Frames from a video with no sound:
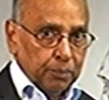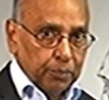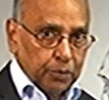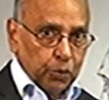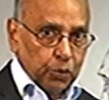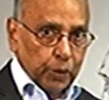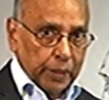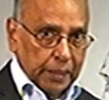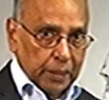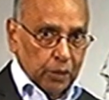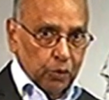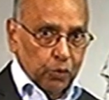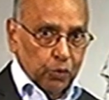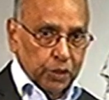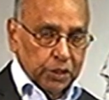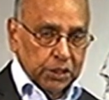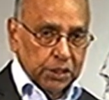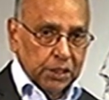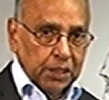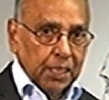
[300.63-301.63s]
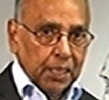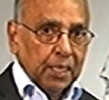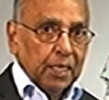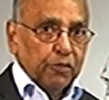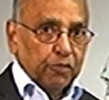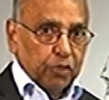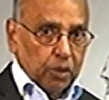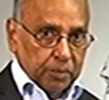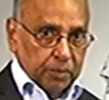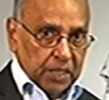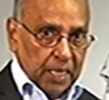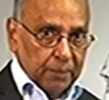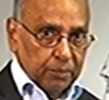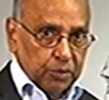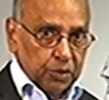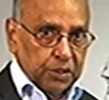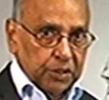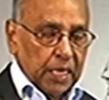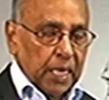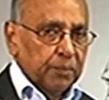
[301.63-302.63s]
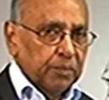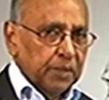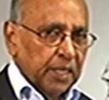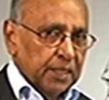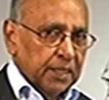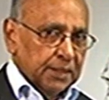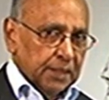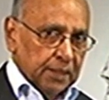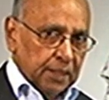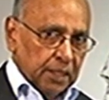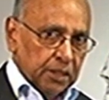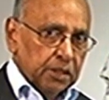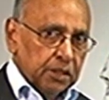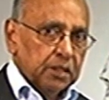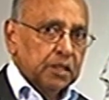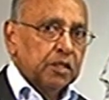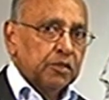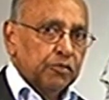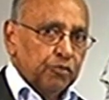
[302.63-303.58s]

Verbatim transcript: brewing unit from time to time. There is another